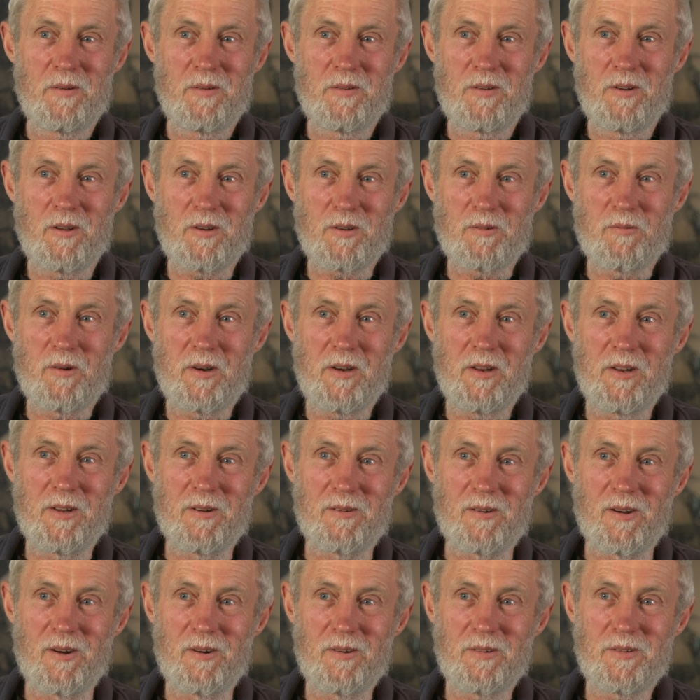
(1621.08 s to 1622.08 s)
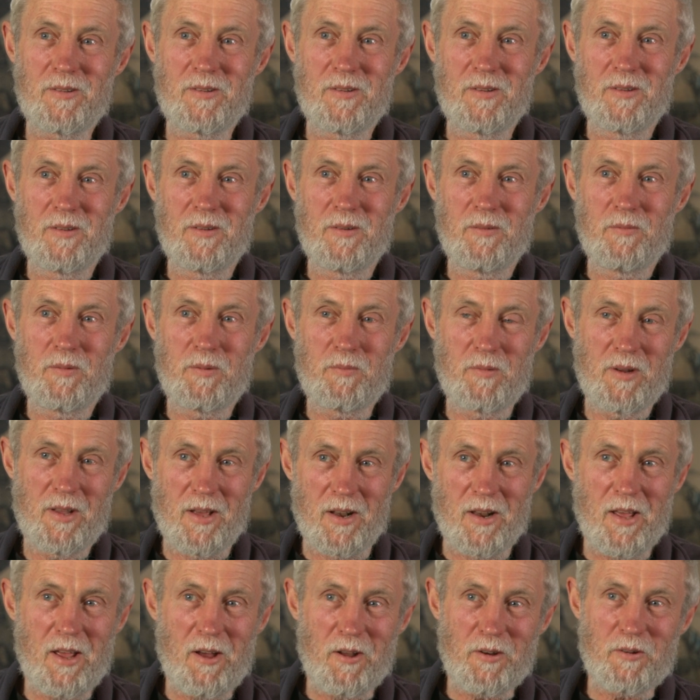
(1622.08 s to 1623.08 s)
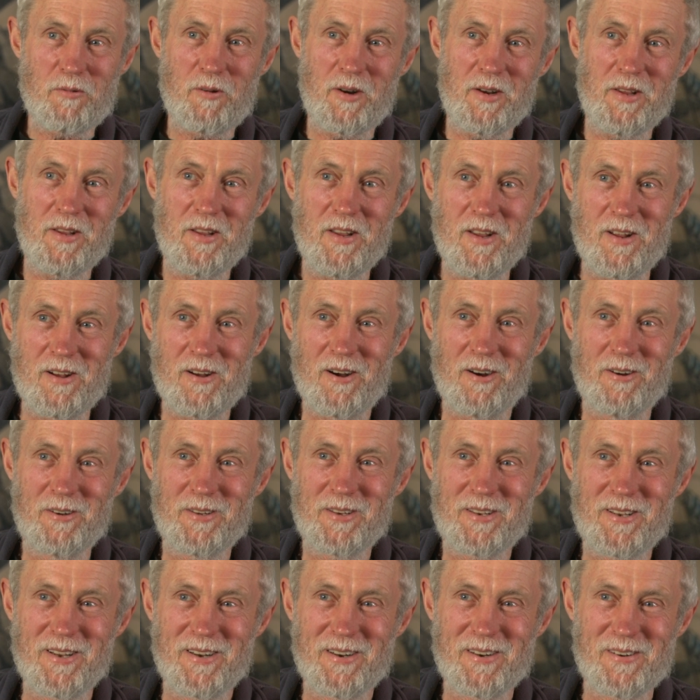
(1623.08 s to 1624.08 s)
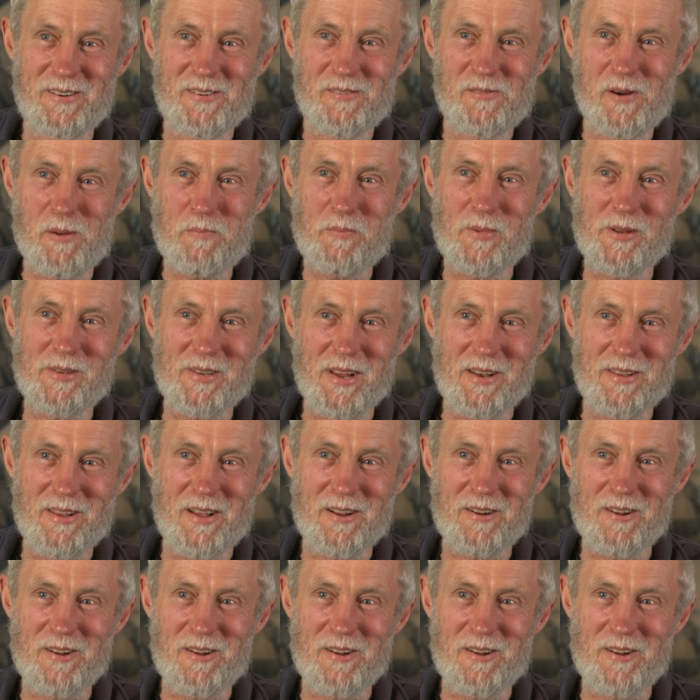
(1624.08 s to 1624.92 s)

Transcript: Not 20-year-olds. Would we allow 20-year-olds to represent the